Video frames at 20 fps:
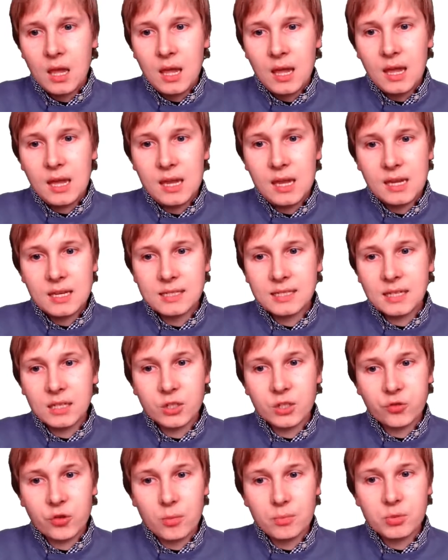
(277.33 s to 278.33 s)
He
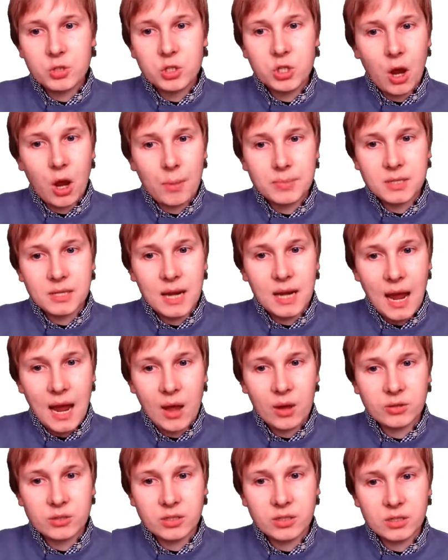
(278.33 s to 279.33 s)
steals from shops and
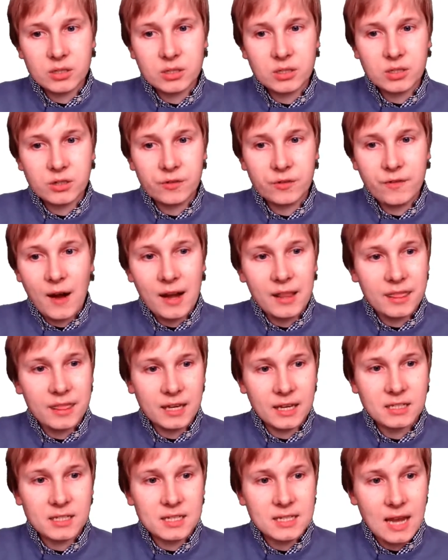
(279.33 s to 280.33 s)
houses to find
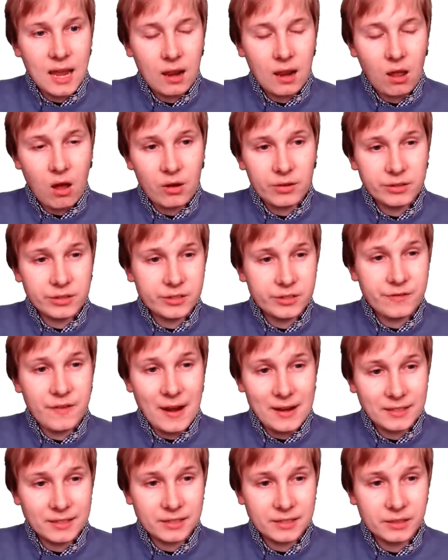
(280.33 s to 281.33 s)
things to sell on to
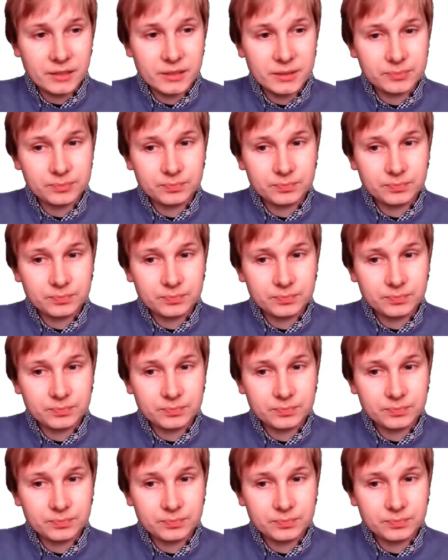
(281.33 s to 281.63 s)
fences.